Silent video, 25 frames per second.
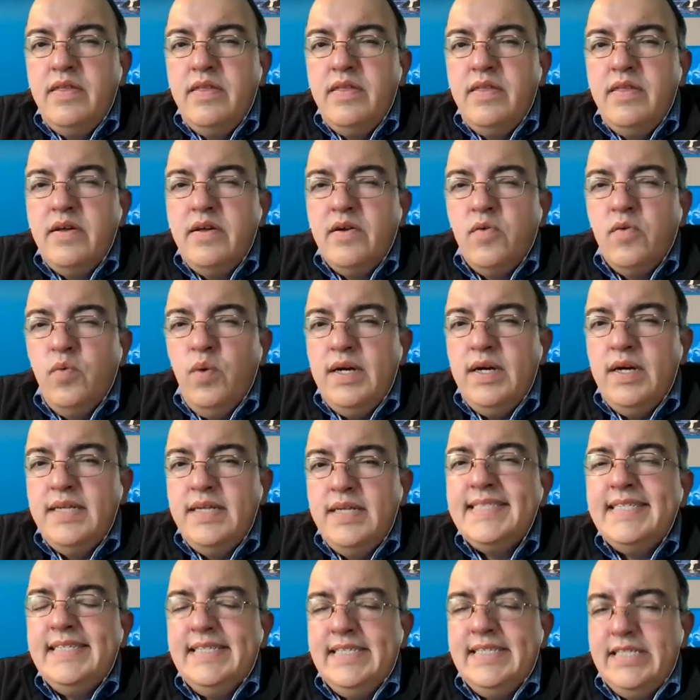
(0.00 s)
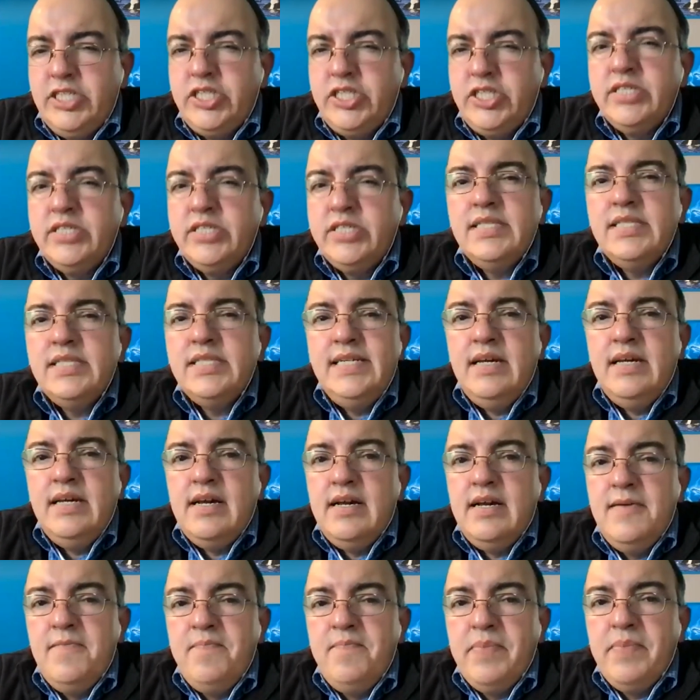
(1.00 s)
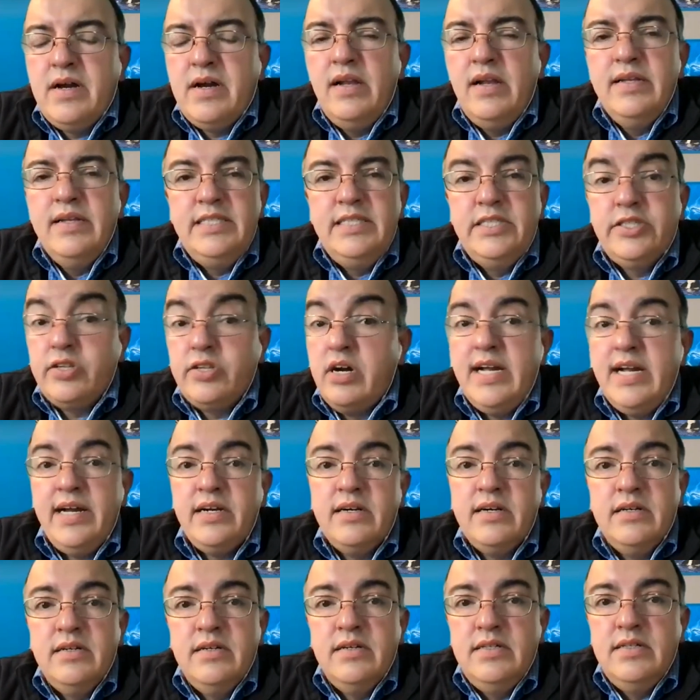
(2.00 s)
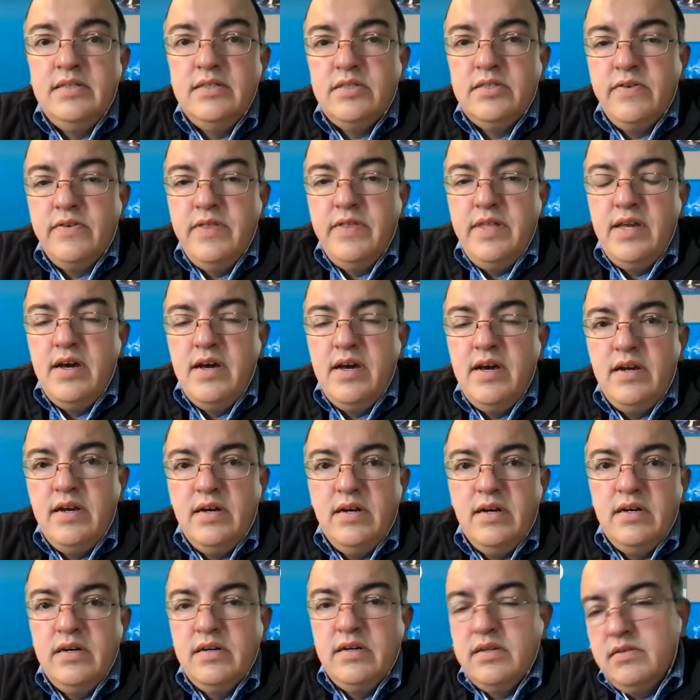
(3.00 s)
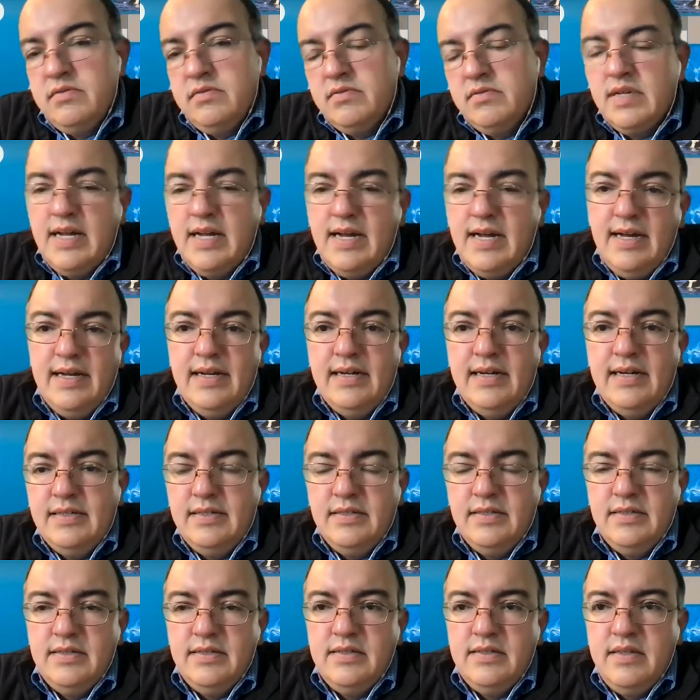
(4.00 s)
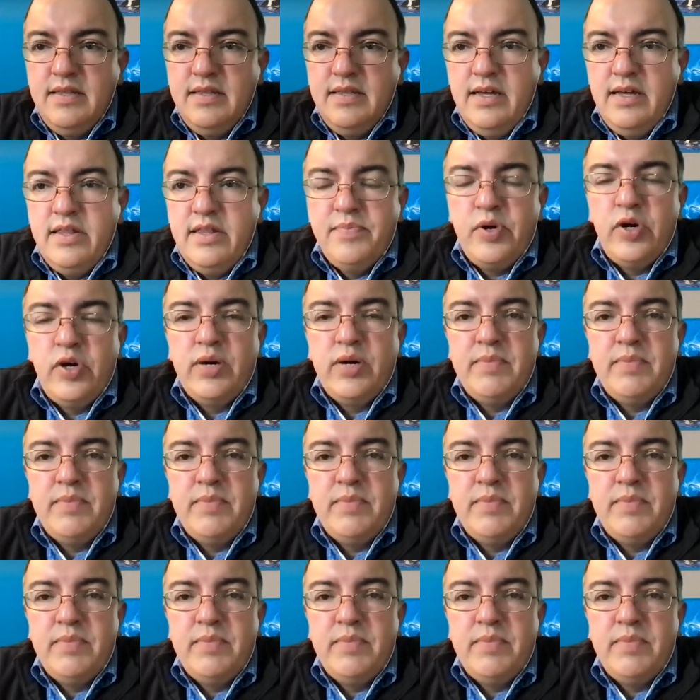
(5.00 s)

was initially. Colleen Strawhacker is sort of the other program